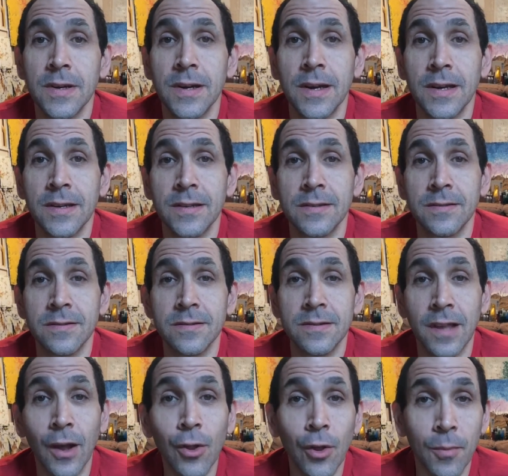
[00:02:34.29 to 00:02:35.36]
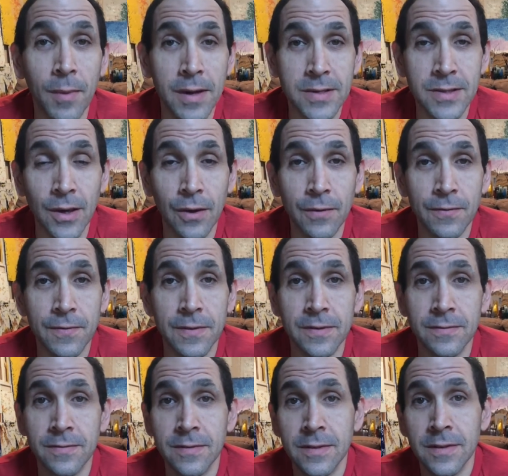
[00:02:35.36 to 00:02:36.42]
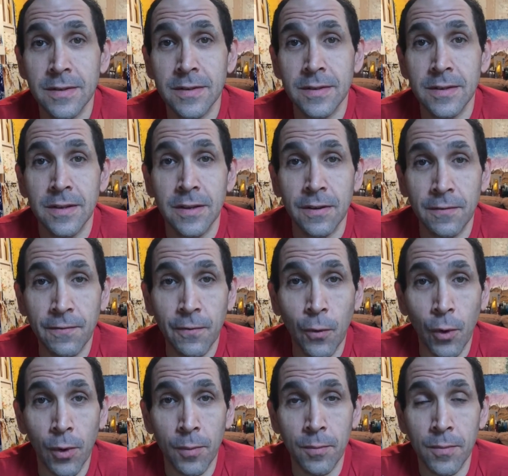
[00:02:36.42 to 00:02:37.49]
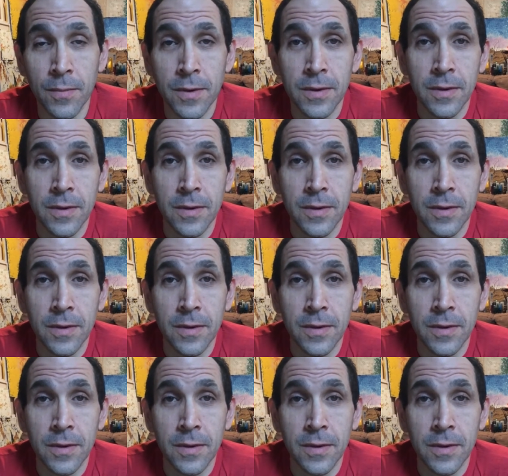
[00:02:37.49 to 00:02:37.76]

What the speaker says: I can tell myself and inform,